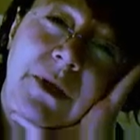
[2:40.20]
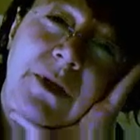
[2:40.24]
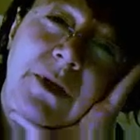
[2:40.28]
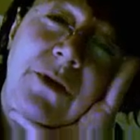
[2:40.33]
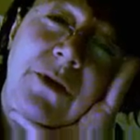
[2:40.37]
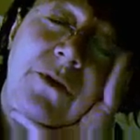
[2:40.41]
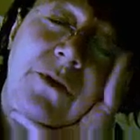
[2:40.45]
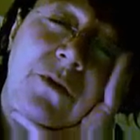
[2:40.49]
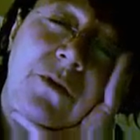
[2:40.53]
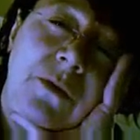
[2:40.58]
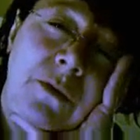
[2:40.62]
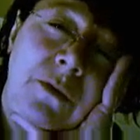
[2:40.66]

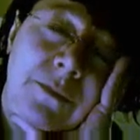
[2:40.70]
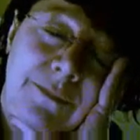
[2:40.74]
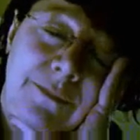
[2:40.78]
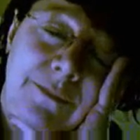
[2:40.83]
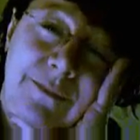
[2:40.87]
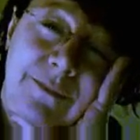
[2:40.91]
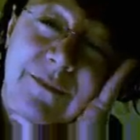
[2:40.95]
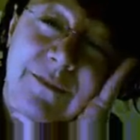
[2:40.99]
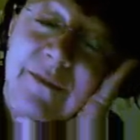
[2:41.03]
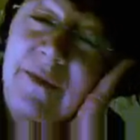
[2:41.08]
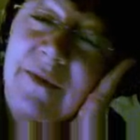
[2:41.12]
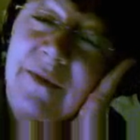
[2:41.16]
in
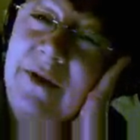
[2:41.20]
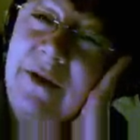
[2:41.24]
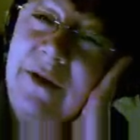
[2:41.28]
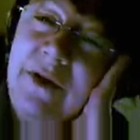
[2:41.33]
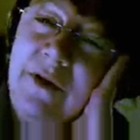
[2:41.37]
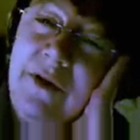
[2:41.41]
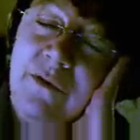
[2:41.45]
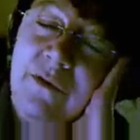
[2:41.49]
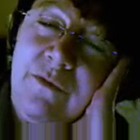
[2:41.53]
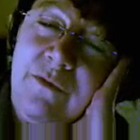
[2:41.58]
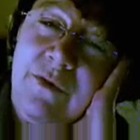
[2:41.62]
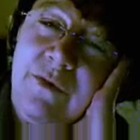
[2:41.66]

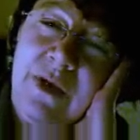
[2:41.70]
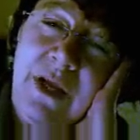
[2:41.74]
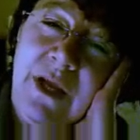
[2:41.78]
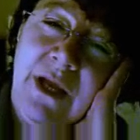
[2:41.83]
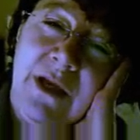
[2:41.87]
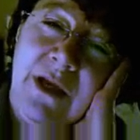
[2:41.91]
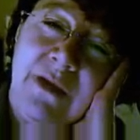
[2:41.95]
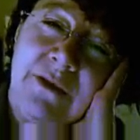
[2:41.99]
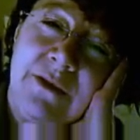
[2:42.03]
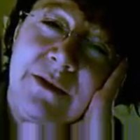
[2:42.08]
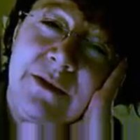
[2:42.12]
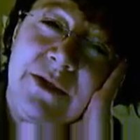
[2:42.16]
your
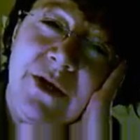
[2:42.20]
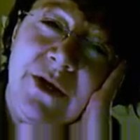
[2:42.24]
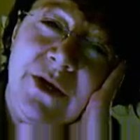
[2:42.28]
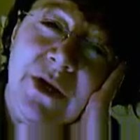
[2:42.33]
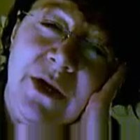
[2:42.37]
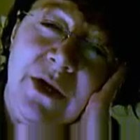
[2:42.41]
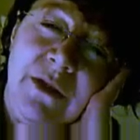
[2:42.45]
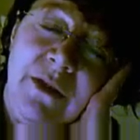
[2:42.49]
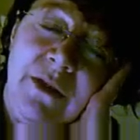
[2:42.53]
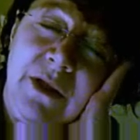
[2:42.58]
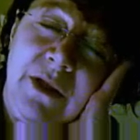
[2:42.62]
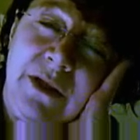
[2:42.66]
videos, you
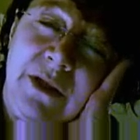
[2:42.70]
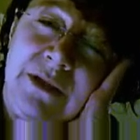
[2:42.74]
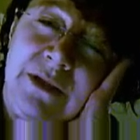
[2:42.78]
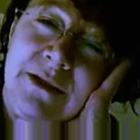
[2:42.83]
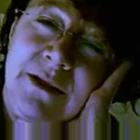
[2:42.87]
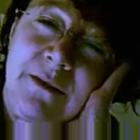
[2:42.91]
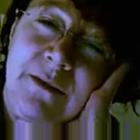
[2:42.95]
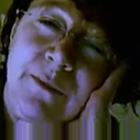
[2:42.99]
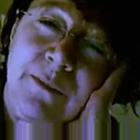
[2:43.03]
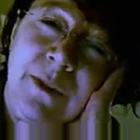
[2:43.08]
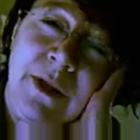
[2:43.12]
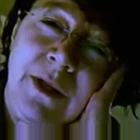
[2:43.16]
know, that